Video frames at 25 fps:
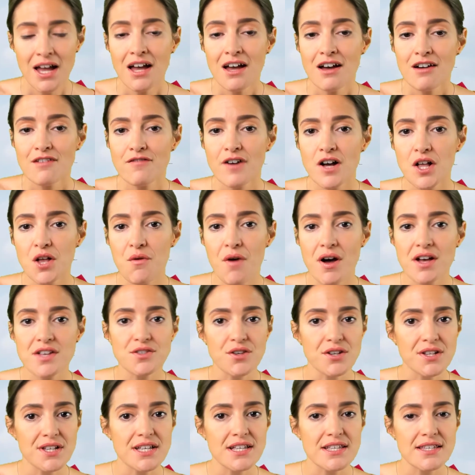Follow us
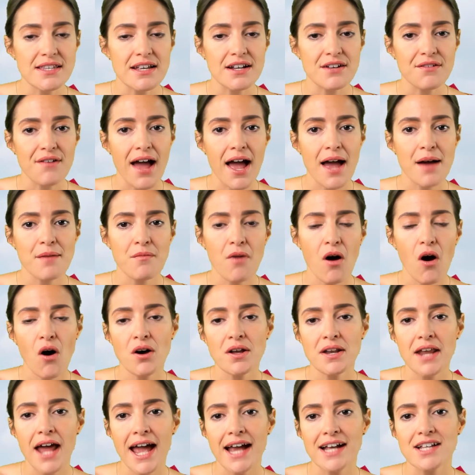on Instagram,
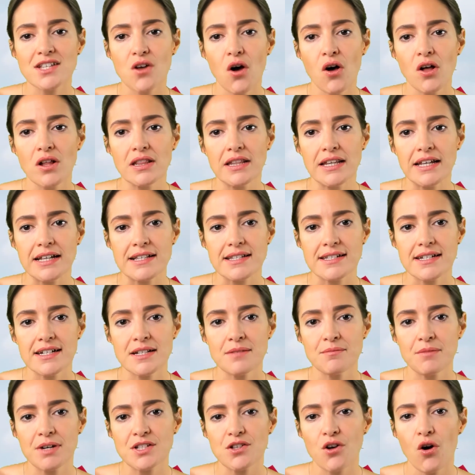on X, on
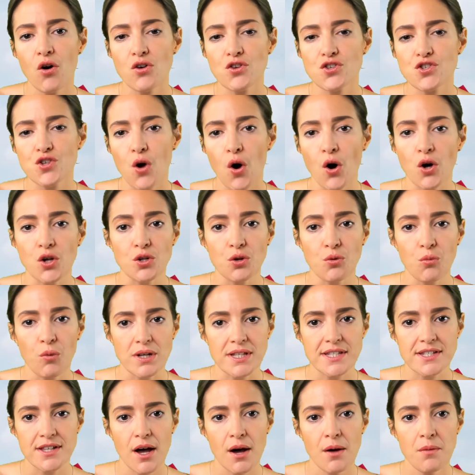LinkedIn, but also on
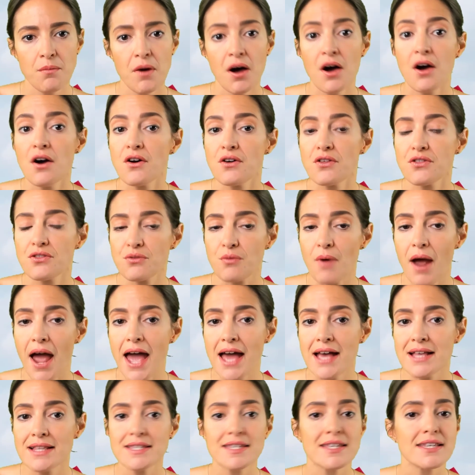WhatsApp,
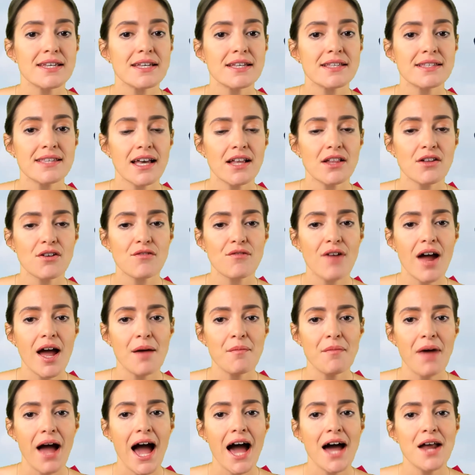Threads, Telegram,
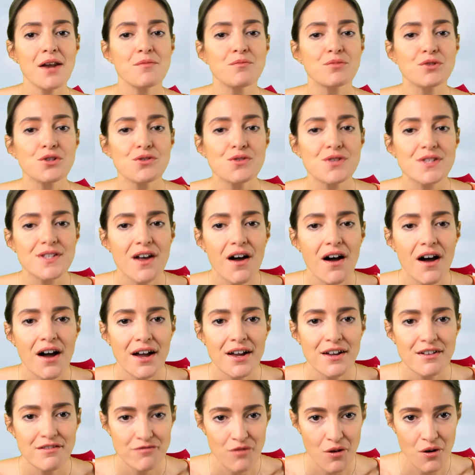and Blue
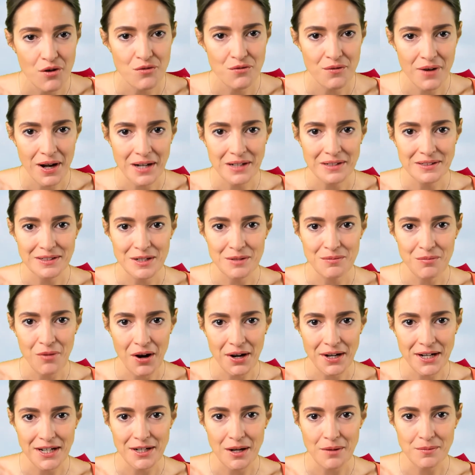Sky for regular
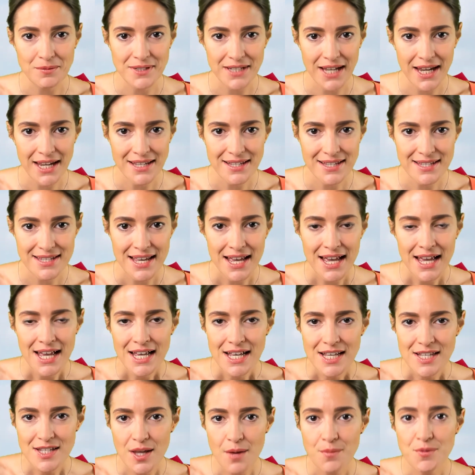market updates.
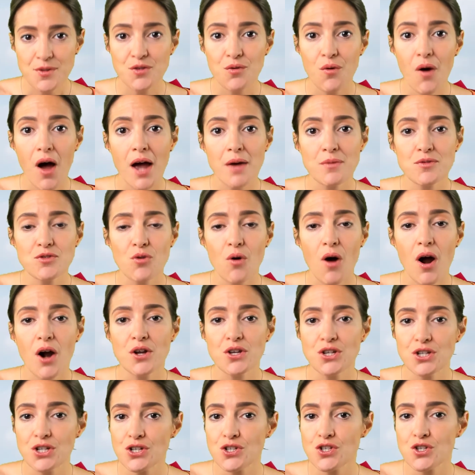Subscribe to our
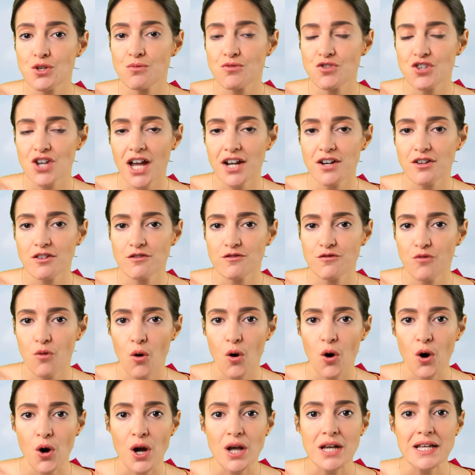YouTube channel
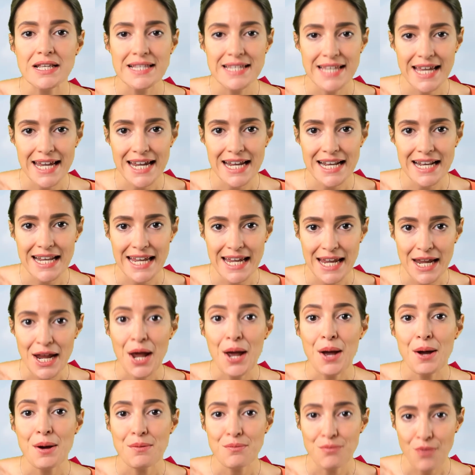for daily
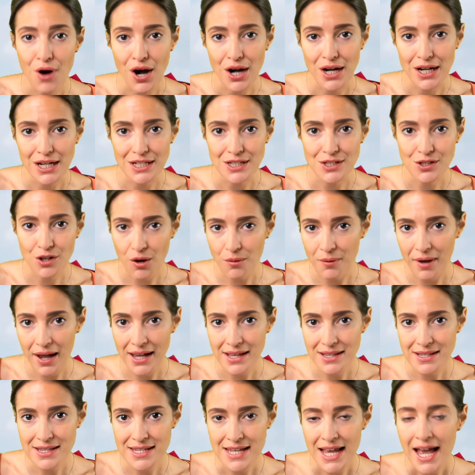market
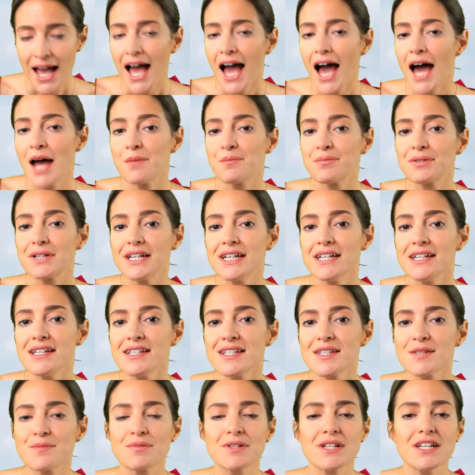comments. And
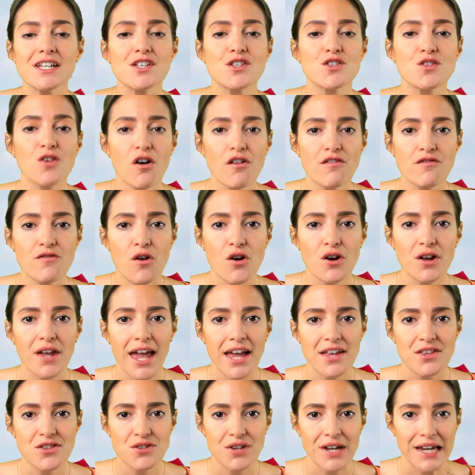please don't
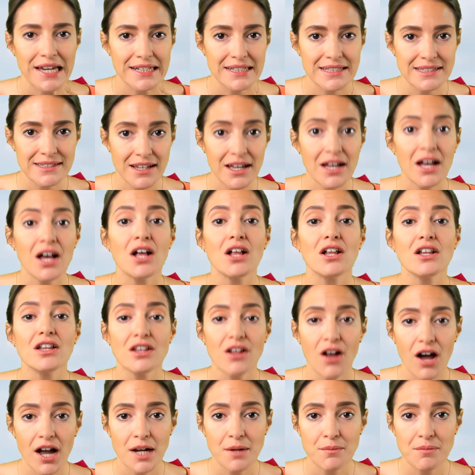forget to hit the
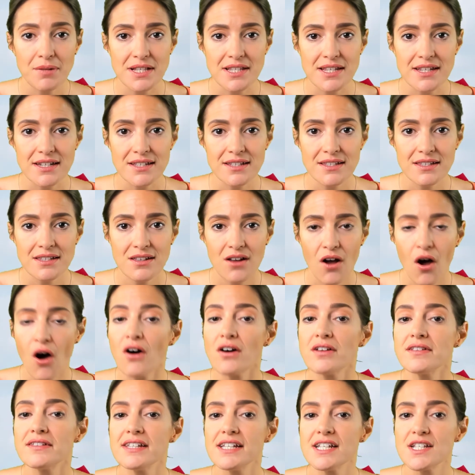like button
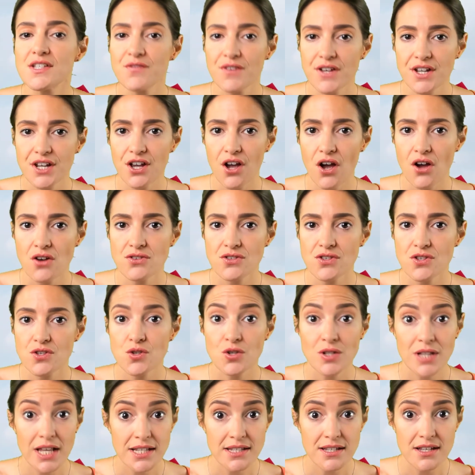on these videos
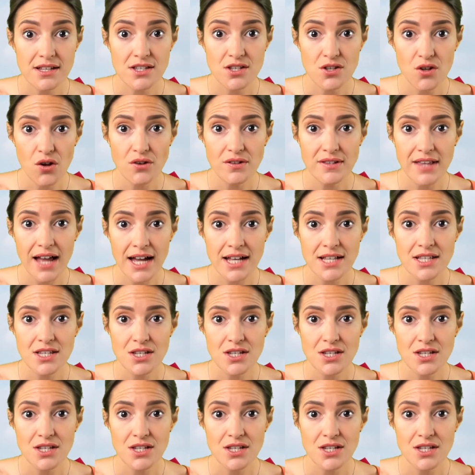to let us know that